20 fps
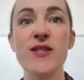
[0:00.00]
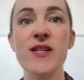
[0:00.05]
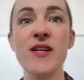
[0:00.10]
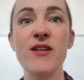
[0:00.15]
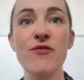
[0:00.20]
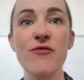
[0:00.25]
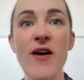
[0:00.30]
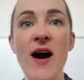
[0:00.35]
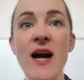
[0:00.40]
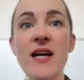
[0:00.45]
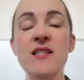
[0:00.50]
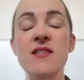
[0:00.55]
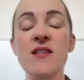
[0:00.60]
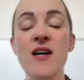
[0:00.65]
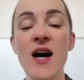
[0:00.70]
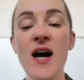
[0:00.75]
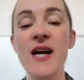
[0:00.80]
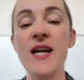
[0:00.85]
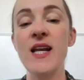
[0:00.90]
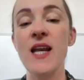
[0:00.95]
In fact,
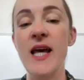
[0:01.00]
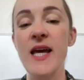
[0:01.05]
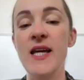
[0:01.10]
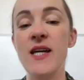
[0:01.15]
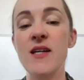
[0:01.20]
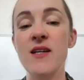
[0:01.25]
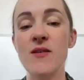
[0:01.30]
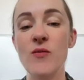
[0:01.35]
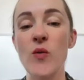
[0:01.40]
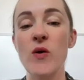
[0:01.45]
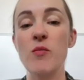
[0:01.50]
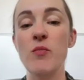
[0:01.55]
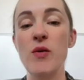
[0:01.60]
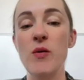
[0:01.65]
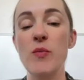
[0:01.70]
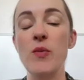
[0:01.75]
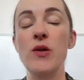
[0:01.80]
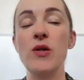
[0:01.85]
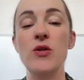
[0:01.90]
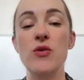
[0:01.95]
I like when
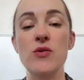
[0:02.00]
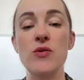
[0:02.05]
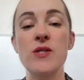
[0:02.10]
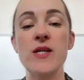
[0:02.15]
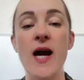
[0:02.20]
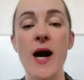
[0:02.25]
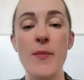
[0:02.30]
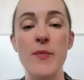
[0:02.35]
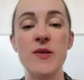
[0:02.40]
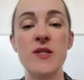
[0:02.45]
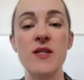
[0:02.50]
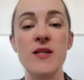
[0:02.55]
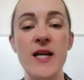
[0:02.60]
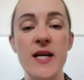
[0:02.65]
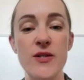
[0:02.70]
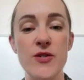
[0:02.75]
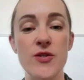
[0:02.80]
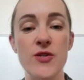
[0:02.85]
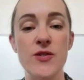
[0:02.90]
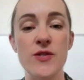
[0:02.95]
people use capital
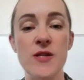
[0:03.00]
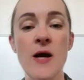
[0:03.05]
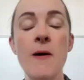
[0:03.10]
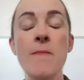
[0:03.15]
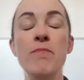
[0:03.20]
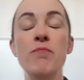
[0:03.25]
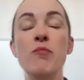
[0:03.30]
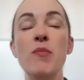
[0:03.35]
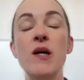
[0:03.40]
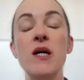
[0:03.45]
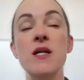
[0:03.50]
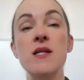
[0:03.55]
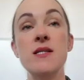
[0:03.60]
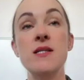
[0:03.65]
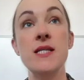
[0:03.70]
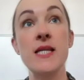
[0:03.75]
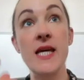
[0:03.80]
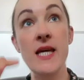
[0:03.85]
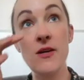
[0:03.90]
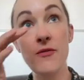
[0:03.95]
letters because
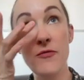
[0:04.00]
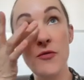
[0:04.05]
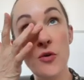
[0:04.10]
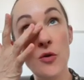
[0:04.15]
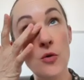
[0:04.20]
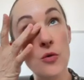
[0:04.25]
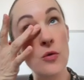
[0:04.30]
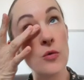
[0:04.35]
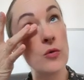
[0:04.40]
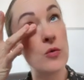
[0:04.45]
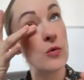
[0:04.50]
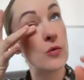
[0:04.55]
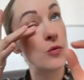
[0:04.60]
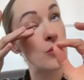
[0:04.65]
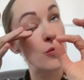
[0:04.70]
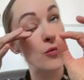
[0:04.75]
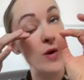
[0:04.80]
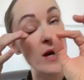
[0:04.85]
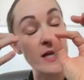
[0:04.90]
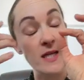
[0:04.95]
if you
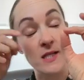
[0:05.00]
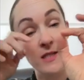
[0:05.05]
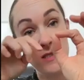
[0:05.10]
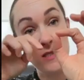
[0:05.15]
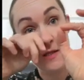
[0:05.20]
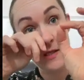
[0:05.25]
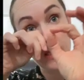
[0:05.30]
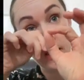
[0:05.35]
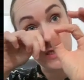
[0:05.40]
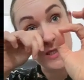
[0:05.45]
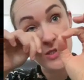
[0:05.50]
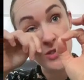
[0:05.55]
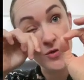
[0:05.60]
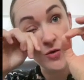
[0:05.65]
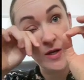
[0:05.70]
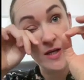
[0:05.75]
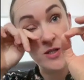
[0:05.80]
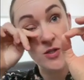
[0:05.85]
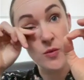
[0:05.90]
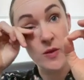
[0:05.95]
write in a
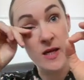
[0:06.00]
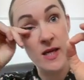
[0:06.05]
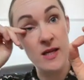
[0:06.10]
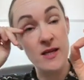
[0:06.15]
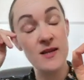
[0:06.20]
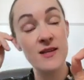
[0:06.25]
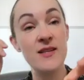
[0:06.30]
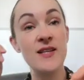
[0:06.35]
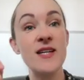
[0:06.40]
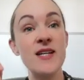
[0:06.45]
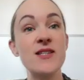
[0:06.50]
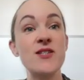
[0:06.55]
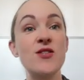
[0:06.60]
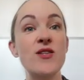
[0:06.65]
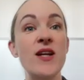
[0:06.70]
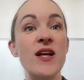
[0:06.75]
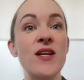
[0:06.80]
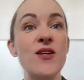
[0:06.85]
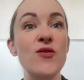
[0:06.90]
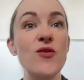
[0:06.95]
strange way, yesterday
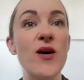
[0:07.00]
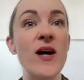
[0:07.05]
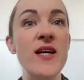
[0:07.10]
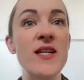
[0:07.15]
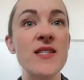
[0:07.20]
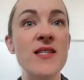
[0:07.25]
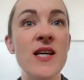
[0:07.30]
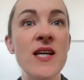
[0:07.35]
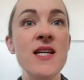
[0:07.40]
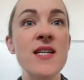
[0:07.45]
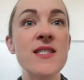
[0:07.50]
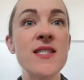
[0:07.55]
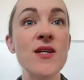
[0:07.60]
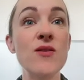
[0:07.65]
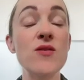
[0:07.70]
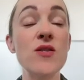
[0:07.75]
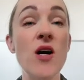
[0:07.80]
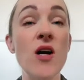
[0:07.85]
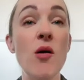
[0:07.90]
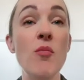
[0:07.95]
you guys, sounds
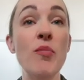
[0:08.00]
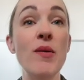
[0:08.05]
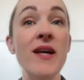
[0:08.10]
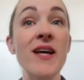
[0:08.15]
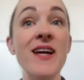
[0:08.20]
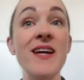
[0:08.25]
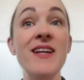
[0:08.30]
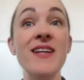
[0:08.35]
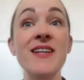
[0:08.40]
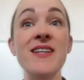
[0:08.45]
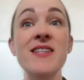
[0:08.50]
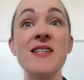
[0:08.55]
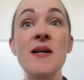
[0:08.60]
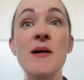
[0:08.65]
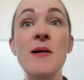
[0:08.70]
complicated.